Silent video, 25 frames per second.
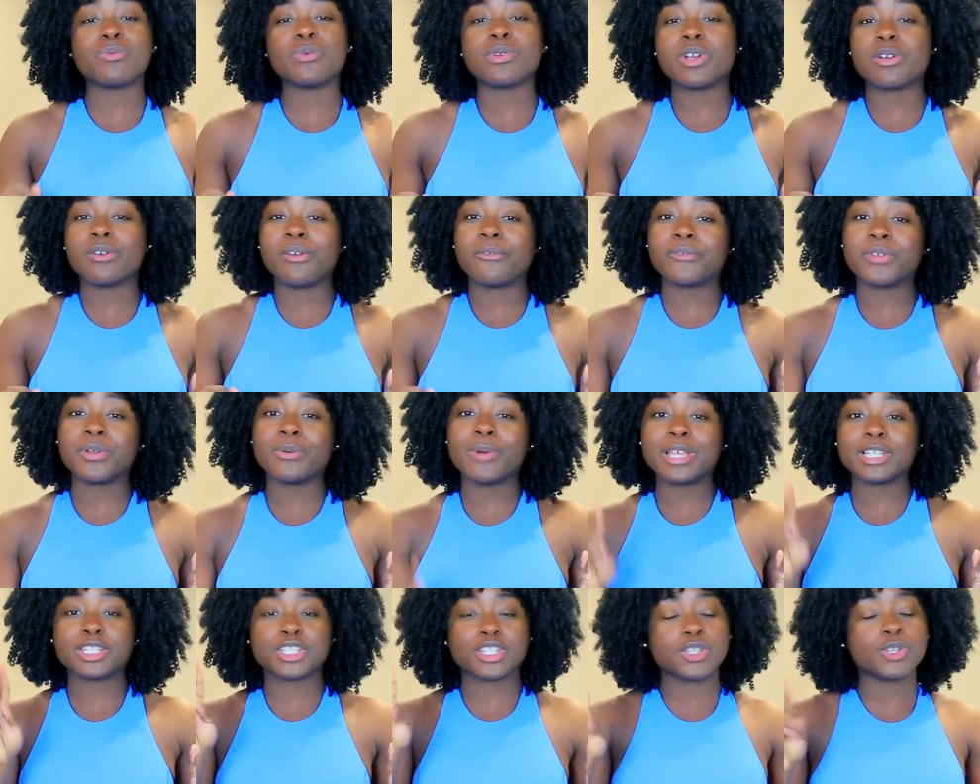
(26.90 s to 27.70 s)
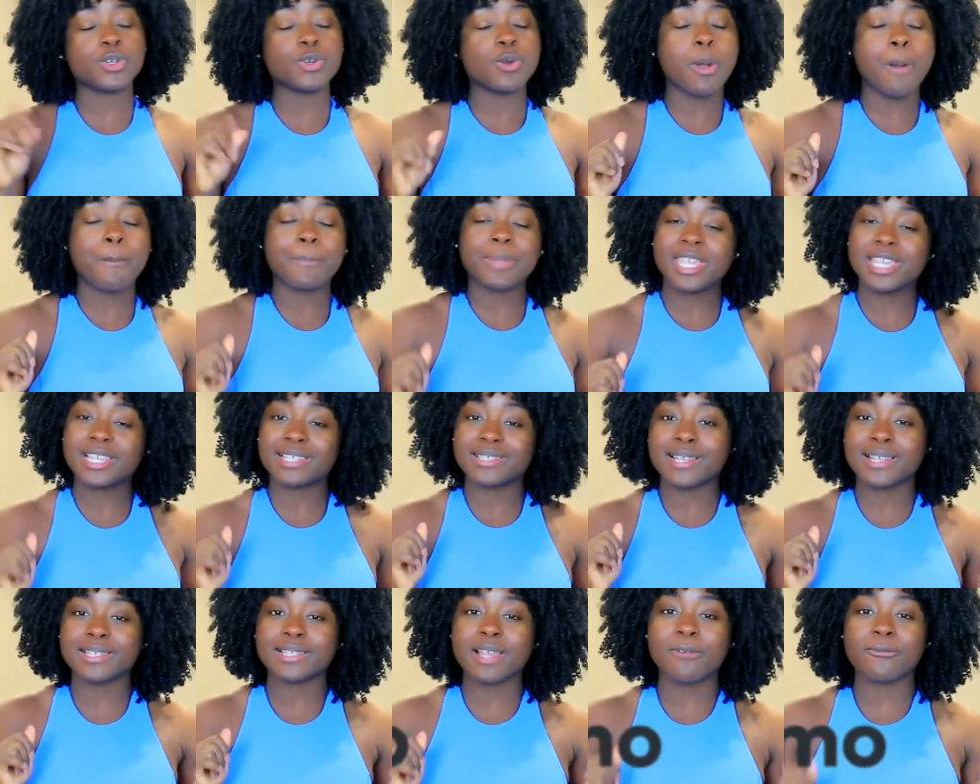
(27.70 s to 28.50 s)
we are reviewing two
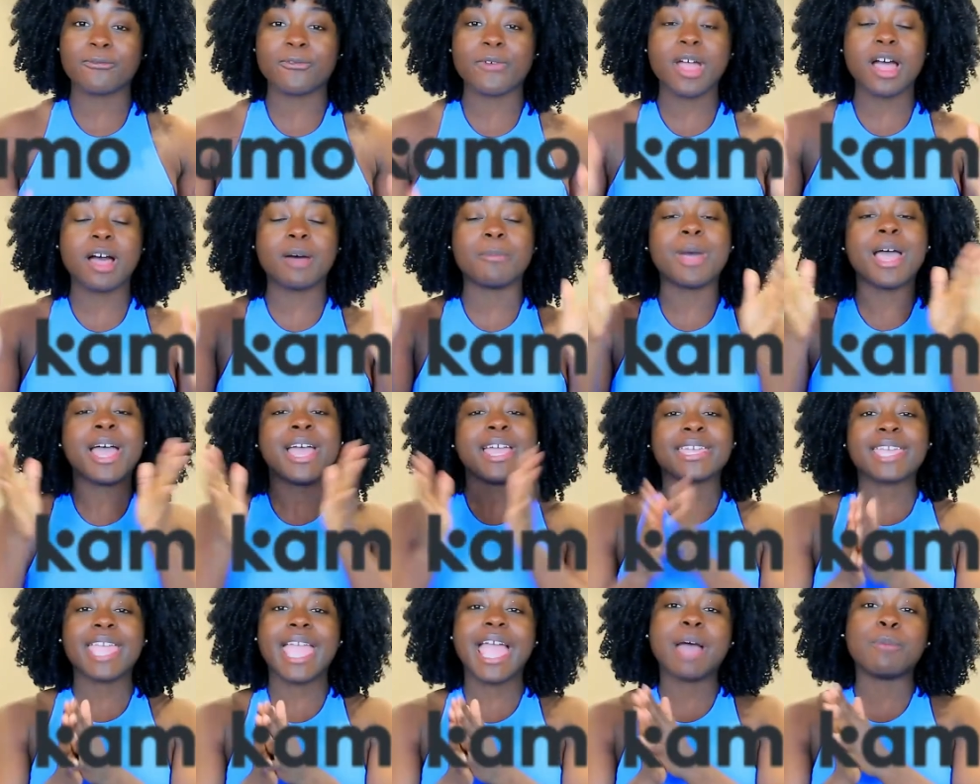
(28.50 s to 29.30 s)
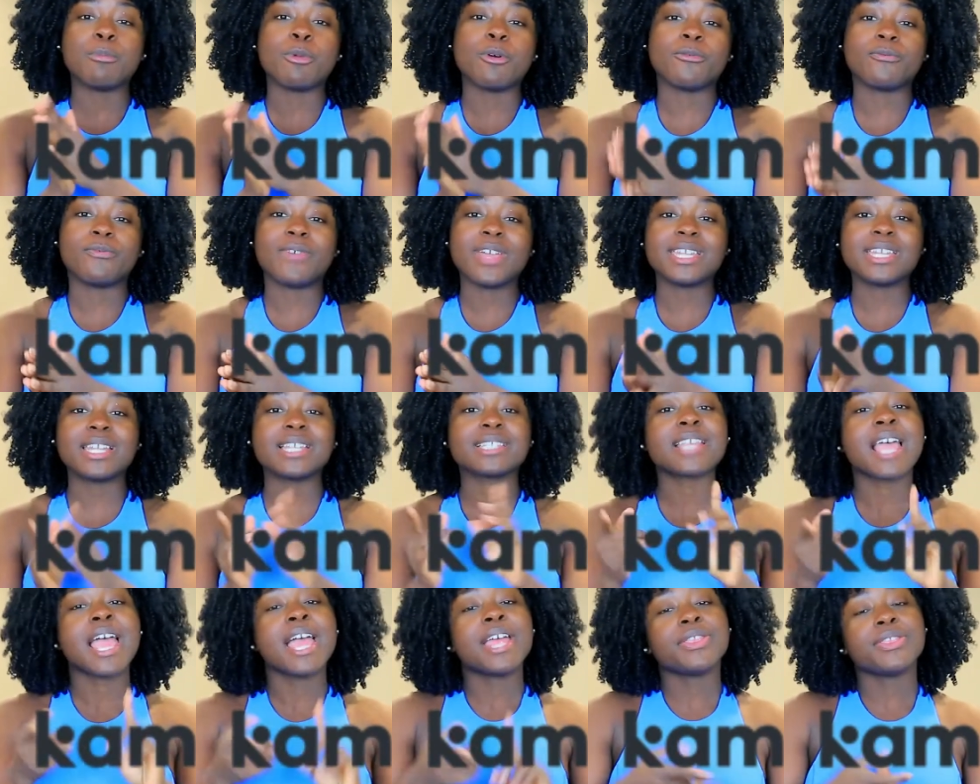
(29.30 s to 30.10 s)
pieces from Kamo
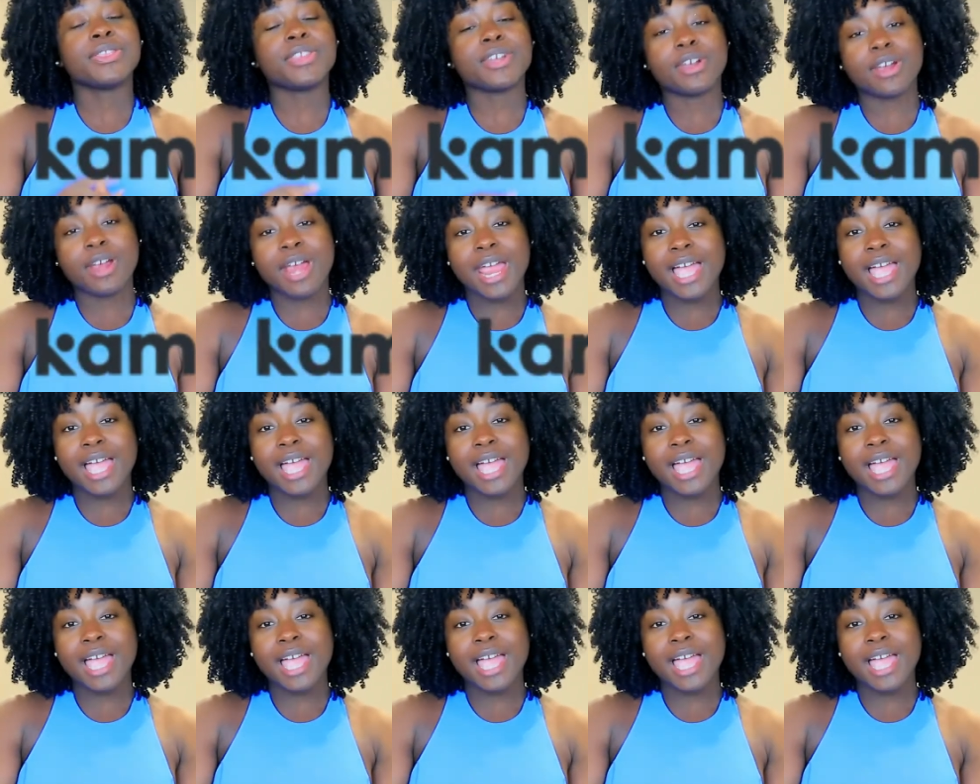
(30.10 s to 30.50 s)
Fitness, their